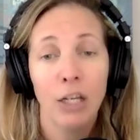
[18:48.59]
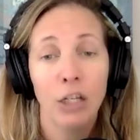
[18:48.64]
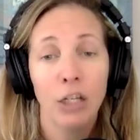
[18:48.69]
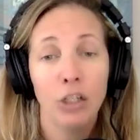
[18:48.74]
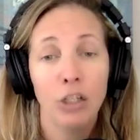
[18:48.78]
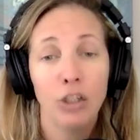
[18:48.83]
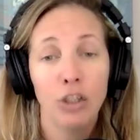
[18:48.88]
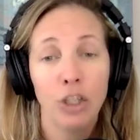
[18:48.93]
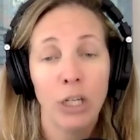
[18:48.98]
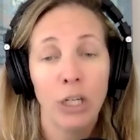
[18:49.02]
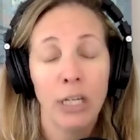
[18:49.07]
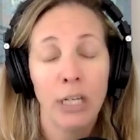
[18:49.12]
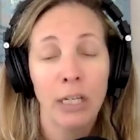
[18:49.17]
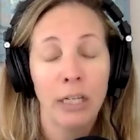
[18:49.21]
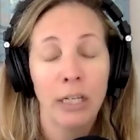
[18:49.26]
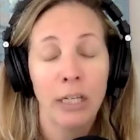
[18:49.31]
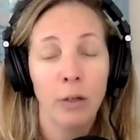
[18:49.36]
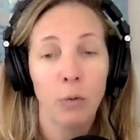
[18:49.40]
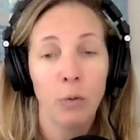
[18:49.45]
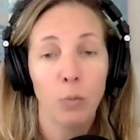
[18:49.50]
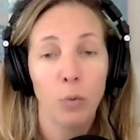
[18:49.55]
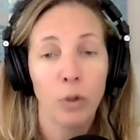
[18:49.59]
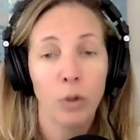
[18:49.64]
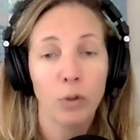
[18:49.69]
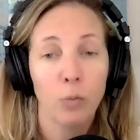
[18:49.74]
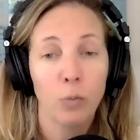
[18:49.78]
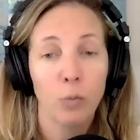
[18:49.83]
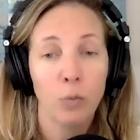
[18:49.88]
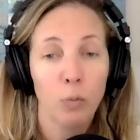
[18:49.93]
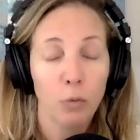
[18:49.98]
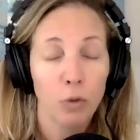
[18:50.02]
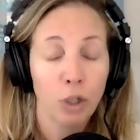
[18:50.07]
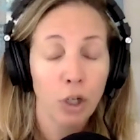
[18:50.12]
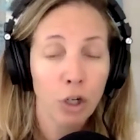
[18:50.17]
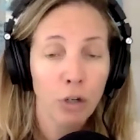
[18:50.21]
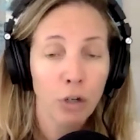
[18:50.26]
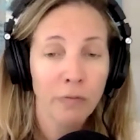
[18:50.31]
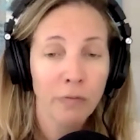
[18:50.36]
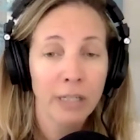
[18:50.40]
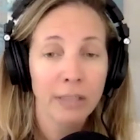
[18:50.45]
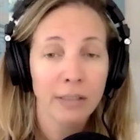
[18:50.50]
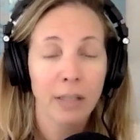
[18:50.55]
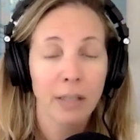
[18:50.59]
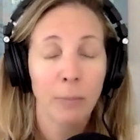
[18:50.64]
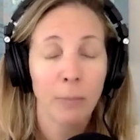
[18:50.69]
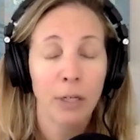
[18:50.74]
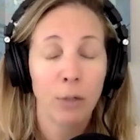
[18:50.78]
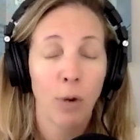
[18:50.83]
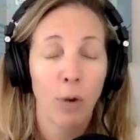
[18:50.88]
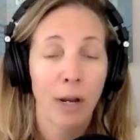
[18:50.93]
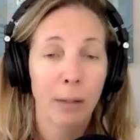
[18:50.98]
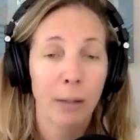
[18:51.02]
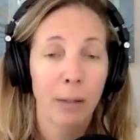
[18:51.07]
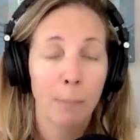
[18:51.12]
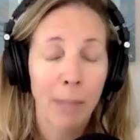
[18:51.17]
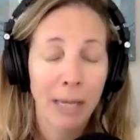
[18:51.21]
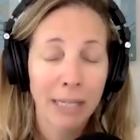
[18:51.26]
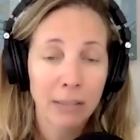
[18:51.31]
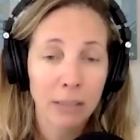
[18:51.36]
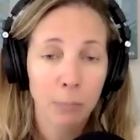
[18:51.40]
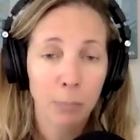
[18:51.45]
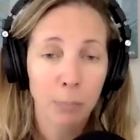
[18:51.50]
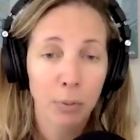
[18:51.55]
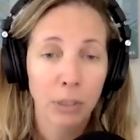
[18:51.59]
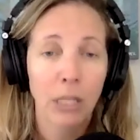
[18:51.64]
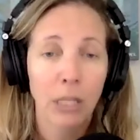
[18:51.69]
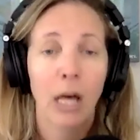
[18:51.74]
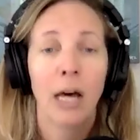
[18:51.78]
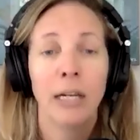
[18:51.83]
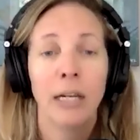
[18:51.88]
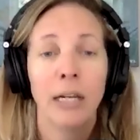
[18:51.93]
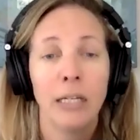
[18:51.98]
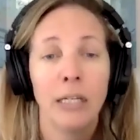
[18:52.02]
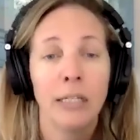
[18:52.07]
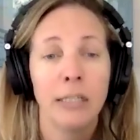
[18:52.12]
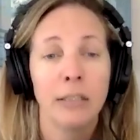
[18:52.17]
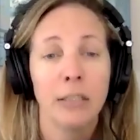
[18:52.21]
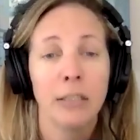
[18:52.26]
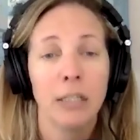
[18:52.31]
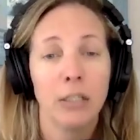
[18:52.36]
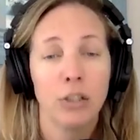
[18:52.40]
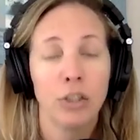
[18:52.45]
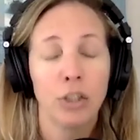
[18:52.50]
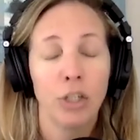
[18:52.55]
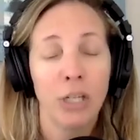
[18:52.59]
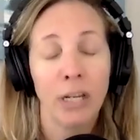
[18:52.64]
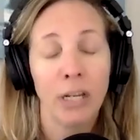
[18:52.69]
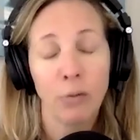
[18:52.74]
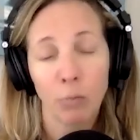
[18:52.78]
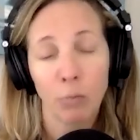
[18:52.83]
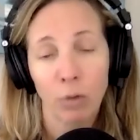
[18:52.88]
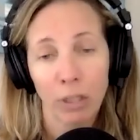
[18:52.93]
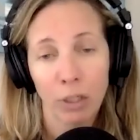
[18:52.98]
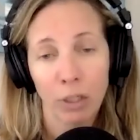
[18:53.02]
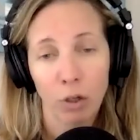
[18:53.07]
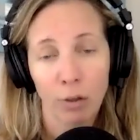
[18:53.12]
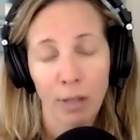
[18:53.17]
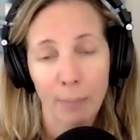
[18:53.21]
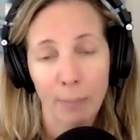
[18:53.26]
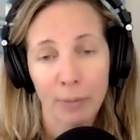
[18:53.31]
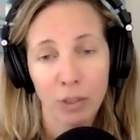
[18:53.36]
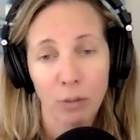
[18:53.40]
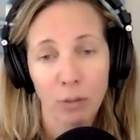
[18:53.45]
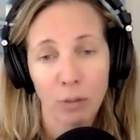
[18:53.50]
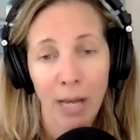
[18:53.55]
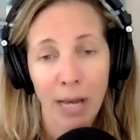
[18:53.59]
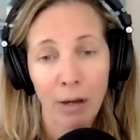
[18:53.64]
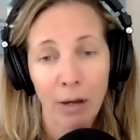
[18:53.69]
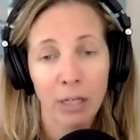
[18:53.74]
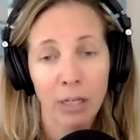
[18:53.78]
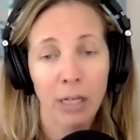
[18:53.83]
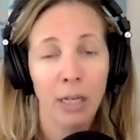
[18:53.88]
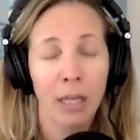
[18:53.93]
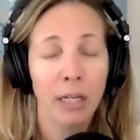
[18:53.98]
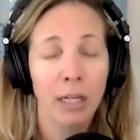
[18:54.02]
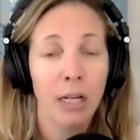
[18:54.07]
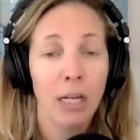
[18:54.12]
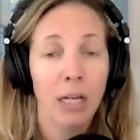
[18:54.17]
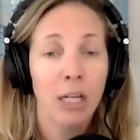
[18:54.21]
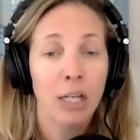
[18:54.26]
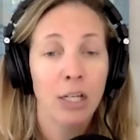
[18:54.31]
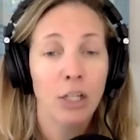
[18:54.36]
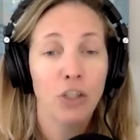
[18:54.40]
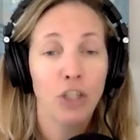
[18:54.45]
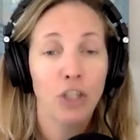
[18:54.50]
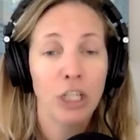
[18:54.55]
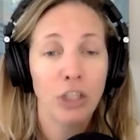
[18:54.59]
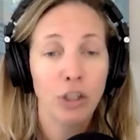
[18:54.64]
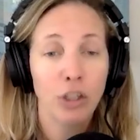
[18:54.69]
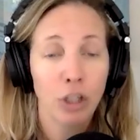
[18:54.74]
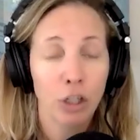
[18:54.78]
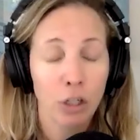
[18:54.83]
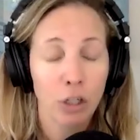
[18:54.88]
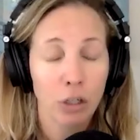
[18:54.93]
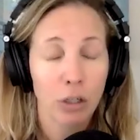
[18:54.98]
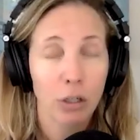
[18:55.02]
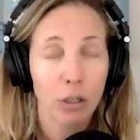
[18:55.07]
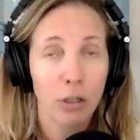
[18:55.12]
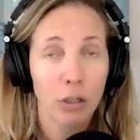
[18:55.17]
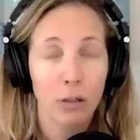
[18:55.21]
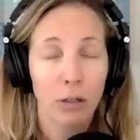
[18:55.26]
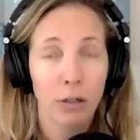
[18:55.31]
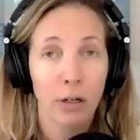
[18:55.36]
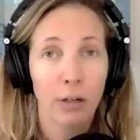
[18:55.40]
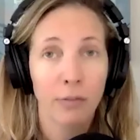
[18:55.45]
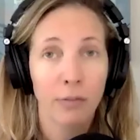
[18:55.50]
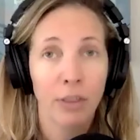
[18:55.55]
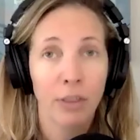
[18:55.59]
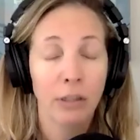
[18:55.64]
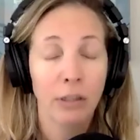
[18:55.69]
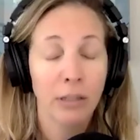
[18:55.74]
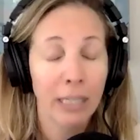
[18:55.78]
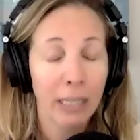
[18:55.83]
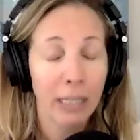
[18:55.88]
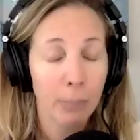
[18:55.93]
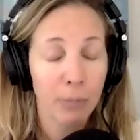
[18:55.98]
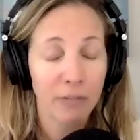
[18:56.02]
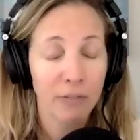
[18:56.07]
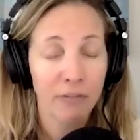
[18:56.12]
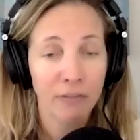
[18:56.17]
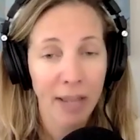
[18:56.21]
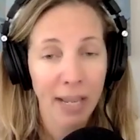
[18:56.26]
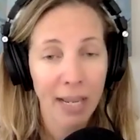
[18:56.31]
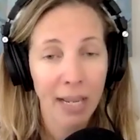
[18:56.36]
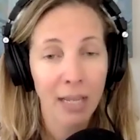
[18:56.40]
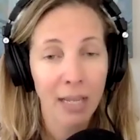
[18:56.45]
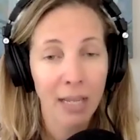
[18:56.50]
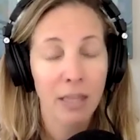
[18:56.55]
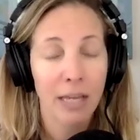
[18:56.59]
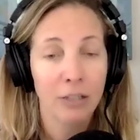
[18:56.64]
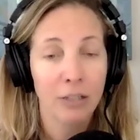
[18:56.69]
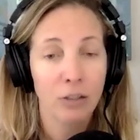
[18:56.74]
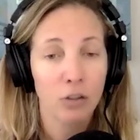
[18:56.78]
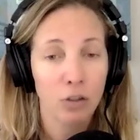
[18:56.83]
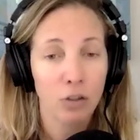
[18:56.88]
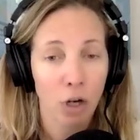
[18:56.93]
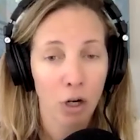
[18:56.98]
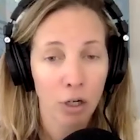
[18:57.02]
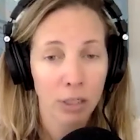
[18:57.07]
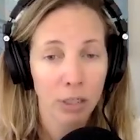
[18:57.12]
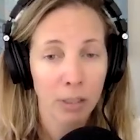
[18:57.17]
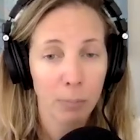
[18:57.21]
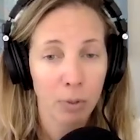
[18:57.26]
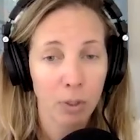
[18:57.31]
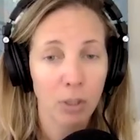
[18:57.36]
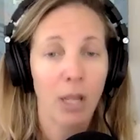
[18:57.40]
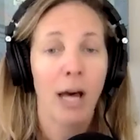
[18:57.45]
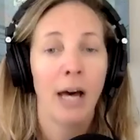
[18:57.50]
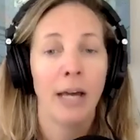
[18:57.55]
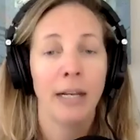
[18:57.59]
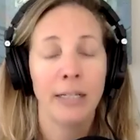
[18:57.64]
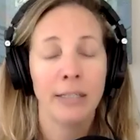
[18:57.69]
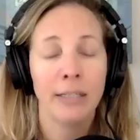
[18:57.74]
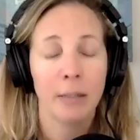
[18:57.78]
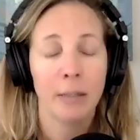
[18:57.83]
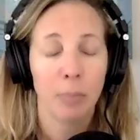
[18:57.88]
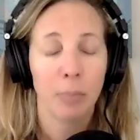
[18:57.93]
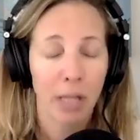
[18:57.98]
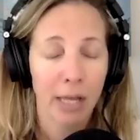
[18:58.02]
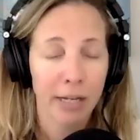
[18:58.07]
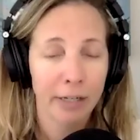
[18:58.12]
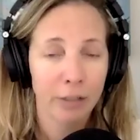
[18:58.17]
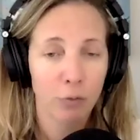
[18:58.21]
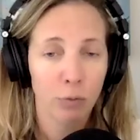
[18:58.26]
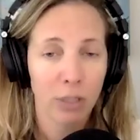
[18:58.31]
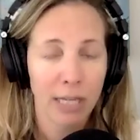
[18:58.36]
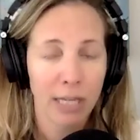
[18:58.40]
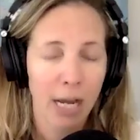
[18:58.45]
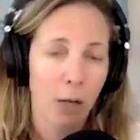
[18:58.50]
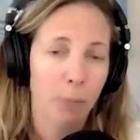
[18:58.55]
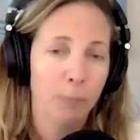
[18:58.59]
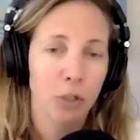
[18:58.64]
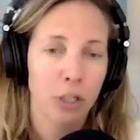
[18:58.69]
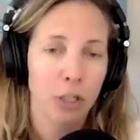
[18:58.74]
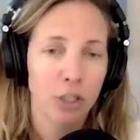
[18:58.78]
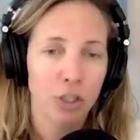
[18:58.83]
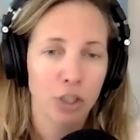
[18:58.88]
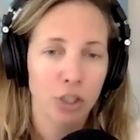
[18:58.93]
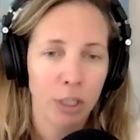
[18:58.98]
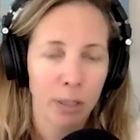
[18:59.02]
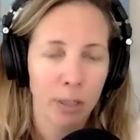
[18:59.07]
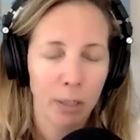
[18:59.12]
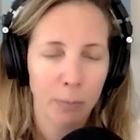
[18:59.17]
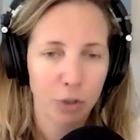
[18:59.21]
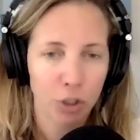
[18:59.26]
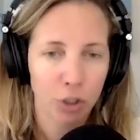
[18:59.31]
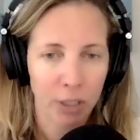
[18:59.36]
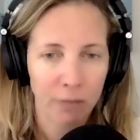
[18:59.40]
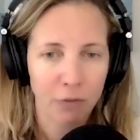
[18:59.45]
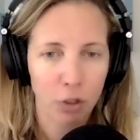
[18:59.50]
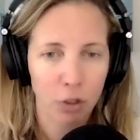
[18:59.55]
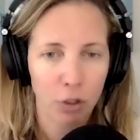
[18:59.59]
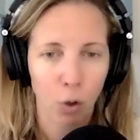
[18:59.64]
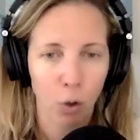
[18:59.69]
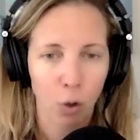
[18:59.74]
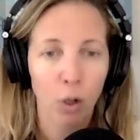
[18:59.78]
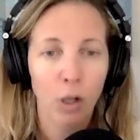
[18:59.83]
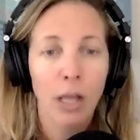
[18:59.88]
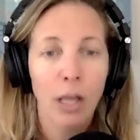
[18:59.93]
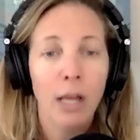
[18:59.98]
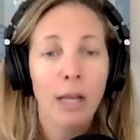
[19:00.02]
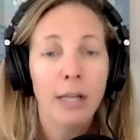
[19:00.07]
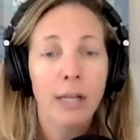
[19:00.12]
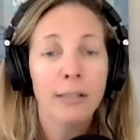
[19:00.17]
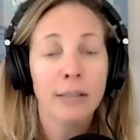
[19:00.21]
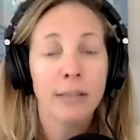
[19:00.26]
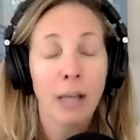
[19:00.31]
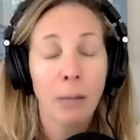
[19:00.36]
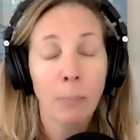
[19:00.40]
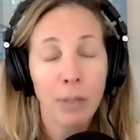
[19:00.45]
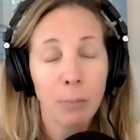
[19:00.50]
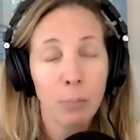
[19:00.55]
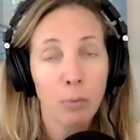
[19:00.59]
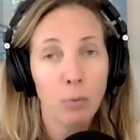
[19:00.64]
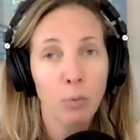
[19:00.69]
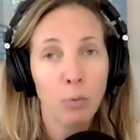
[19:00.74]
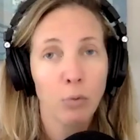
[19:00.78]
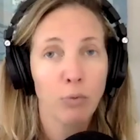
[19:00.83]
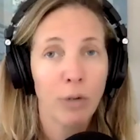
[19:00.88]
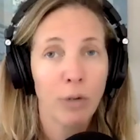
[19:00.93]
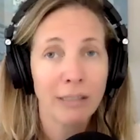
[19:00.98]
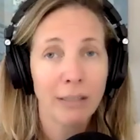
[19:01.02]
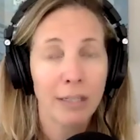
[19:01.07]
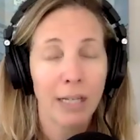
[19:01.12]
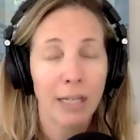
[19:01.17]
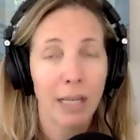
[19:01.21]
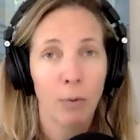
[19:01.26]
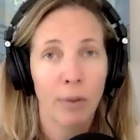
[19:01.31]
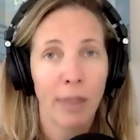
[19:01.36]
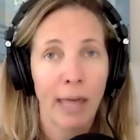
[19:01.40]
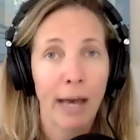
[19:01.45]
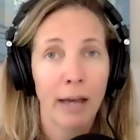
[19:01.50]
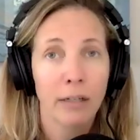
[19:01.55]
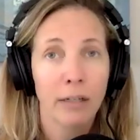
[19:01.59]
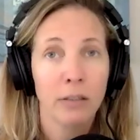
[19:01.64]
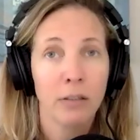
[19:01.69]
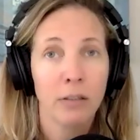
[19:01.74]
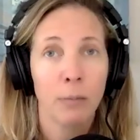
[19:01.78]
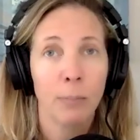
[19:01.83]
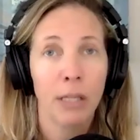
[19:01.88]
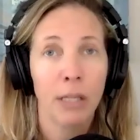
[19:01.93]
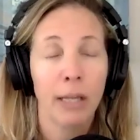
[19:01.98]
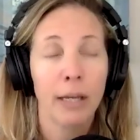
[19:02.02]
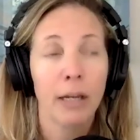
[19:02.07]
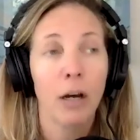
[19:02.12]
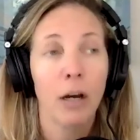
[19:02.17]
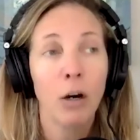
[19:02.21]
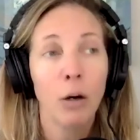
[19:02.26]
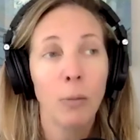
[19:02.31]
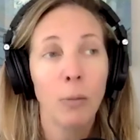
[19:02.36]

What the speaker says: she was nervous. Somebody recommended Pilates. She didn't really know that much about it. She took the leap of faith and started Pilates, and Pilates really helped her and she achieved her goal. Some people will resonate with that because they'll be like, oh,